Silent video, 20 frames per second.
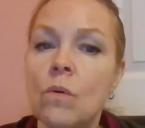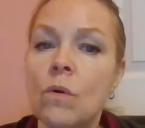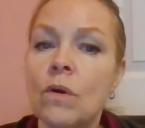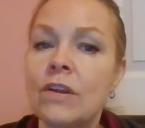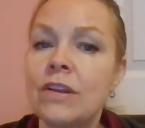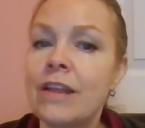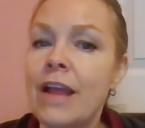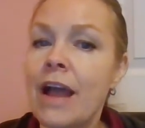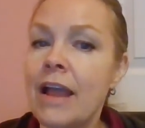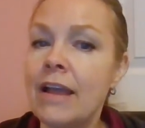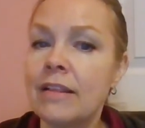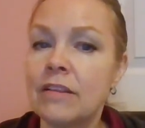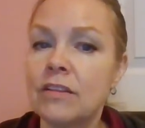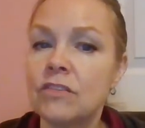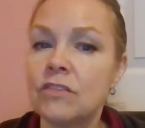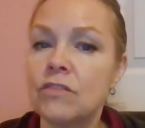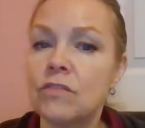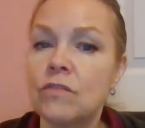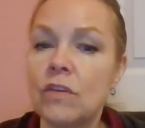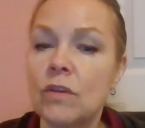or
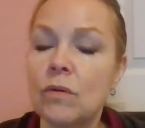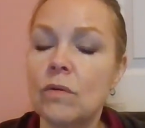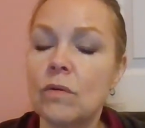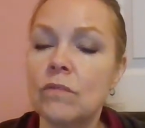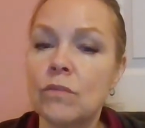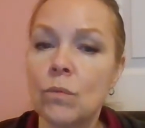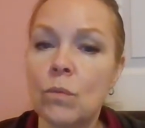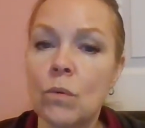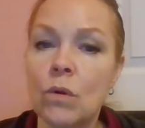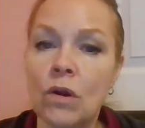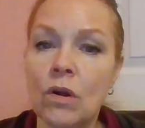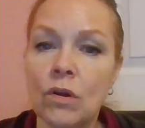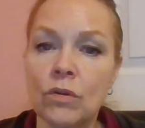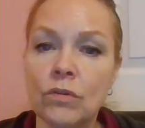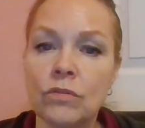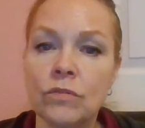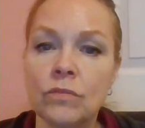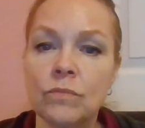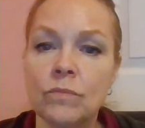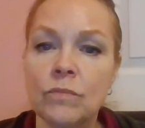nihilist view of the
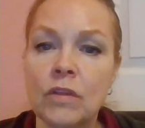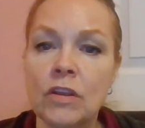world.